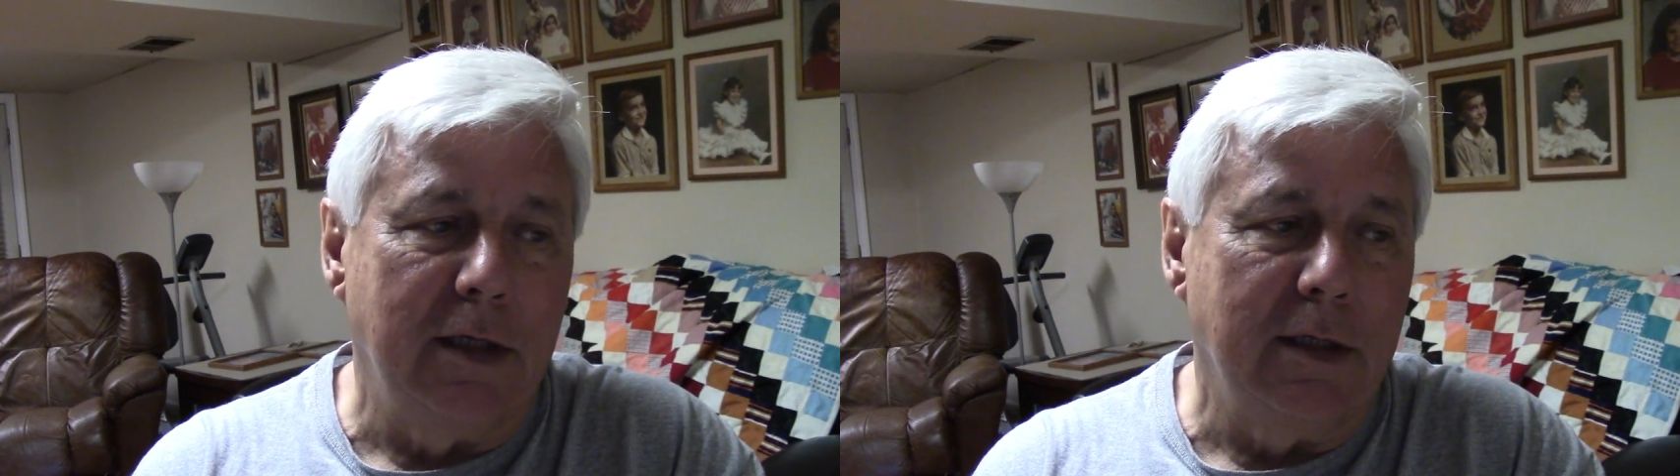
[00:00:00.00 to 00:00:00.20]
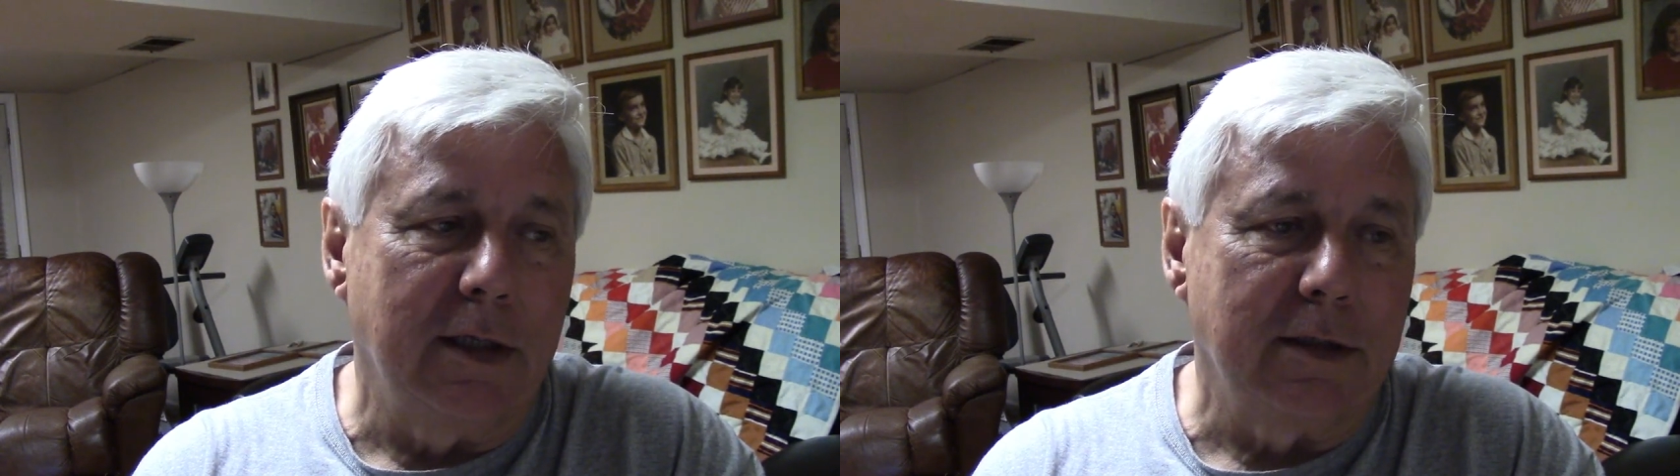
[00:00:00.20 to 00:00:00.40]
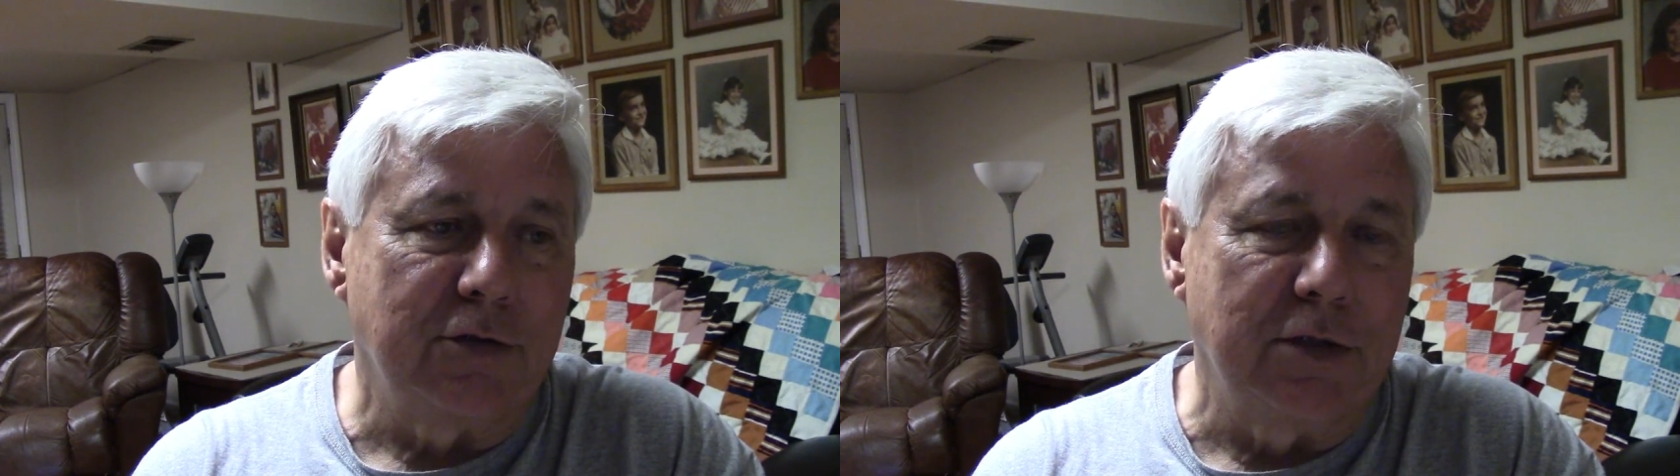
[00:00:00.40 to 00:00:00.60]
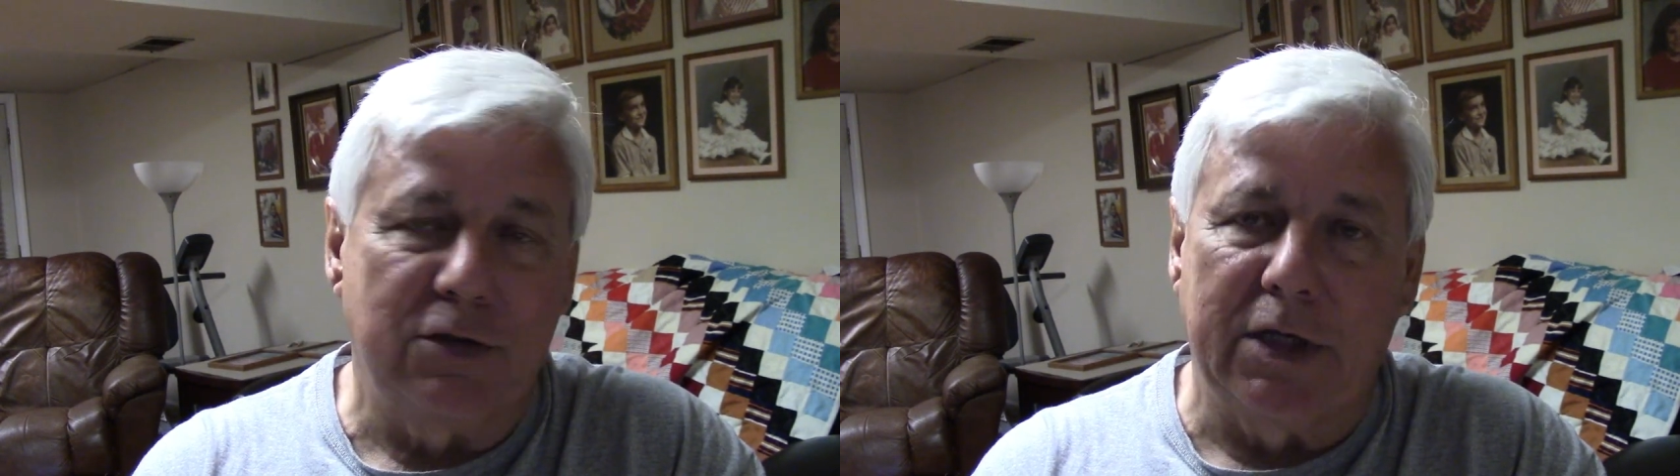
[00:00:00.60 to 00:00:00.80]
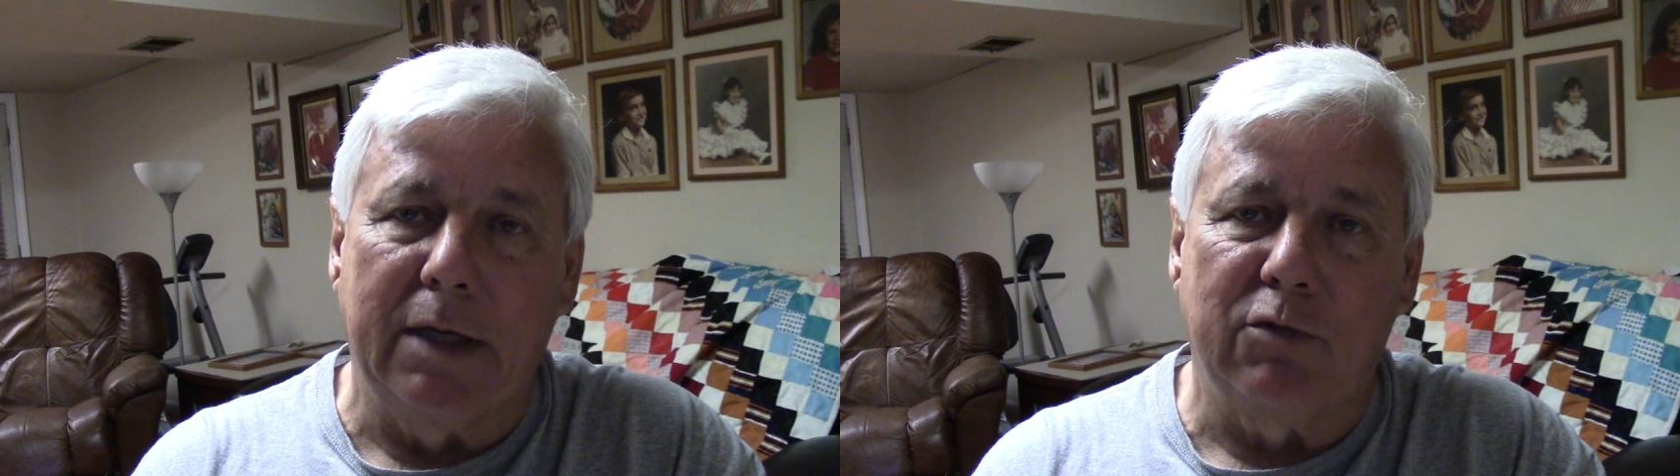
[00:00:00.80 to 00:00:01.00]
And I said,
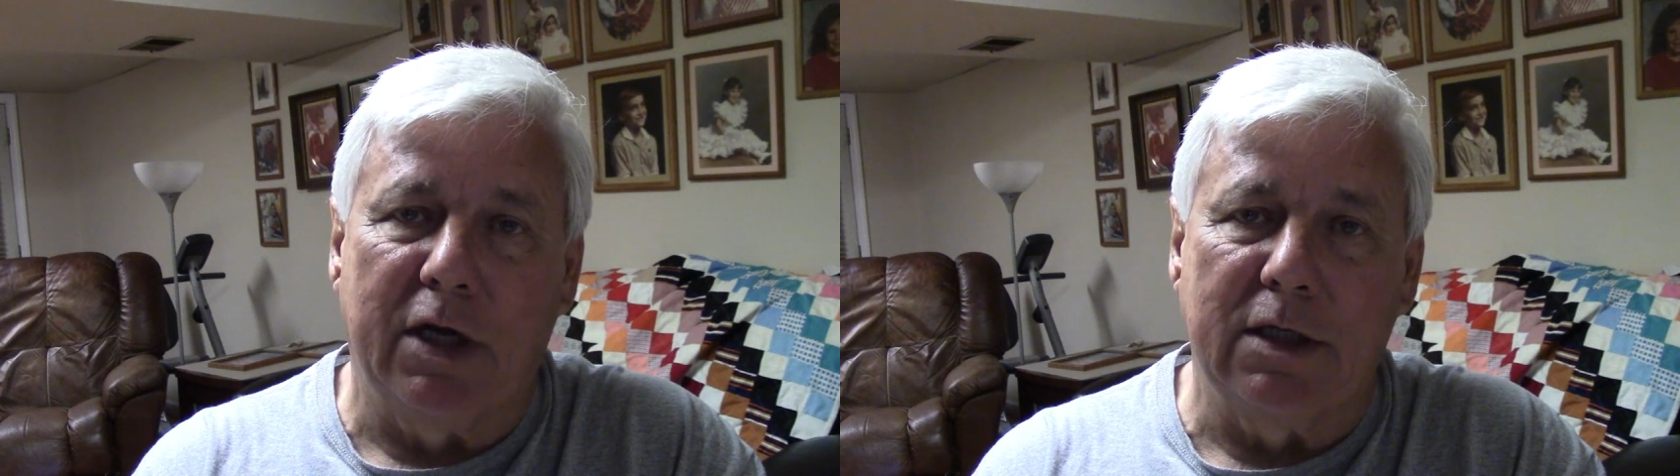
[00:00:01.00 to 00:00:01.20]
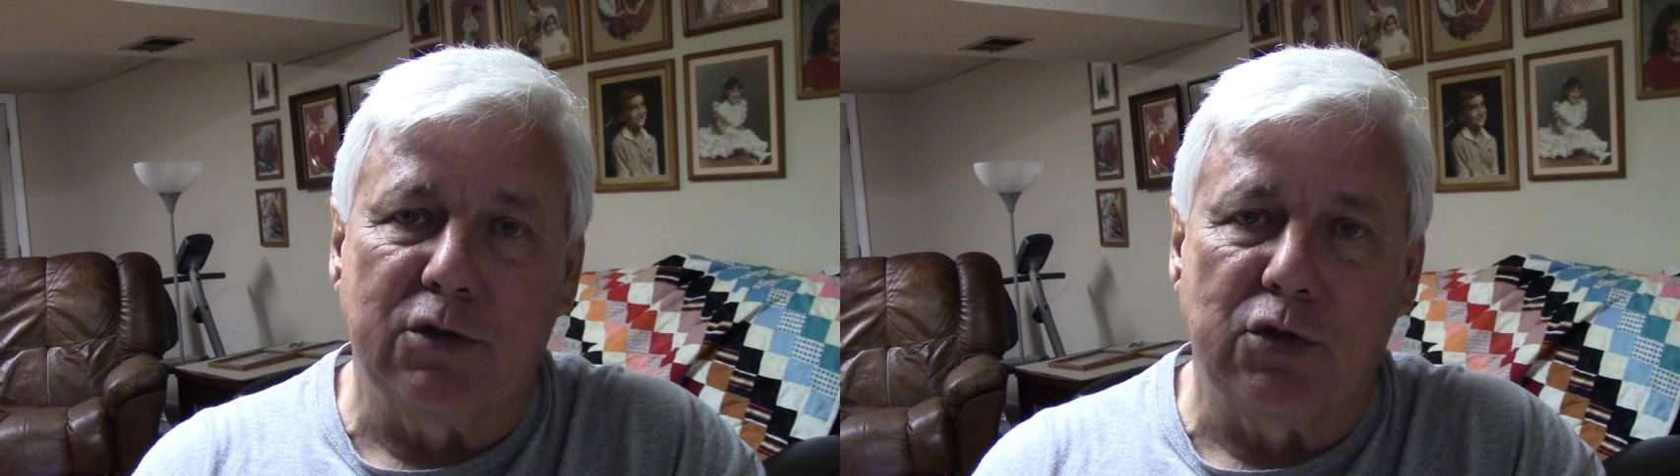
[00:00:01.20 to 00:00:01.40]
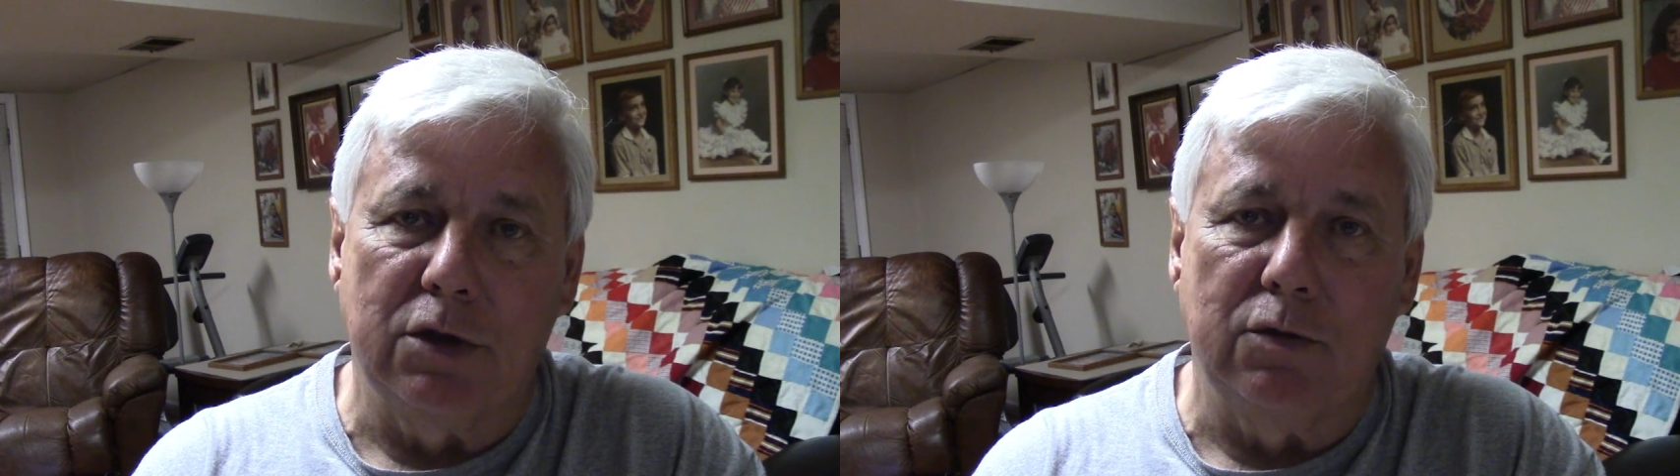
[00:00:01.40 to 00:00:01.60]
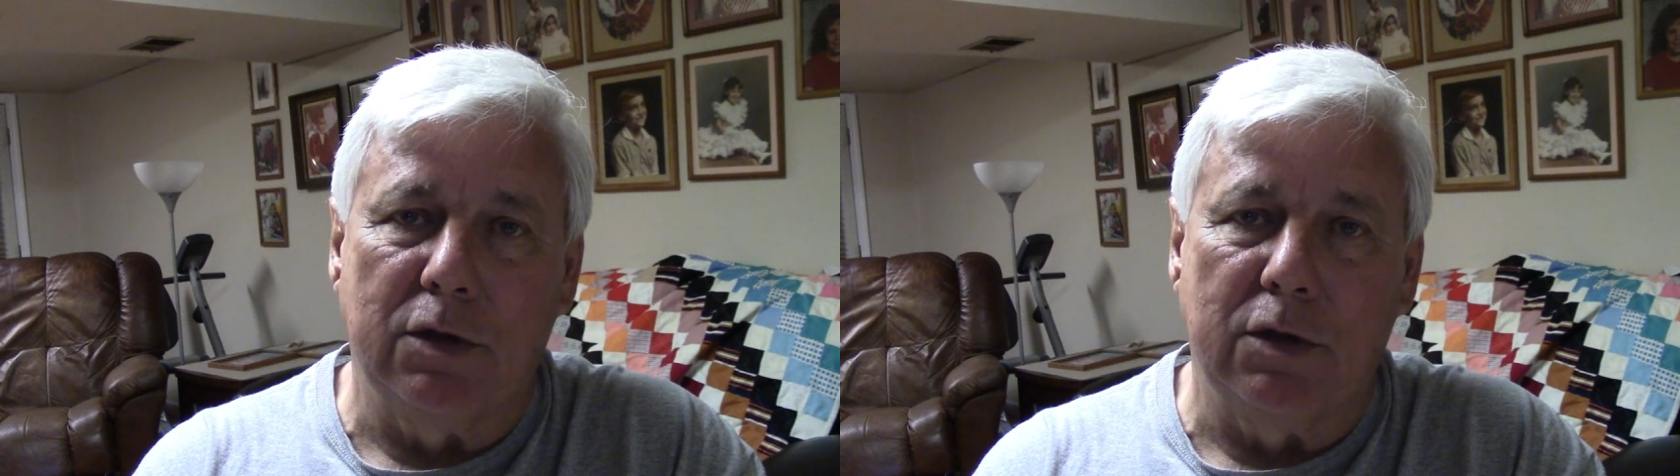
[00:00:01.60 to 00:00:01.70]
Same thing is true